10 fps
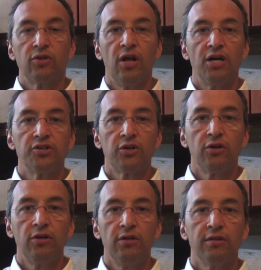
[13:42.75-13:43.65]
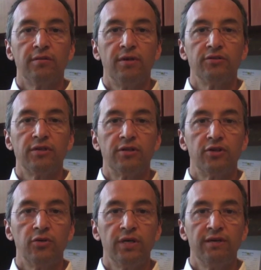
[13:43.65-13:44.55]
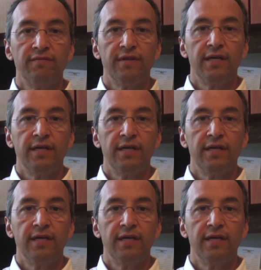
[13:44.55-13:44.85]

logical, the most intuitive,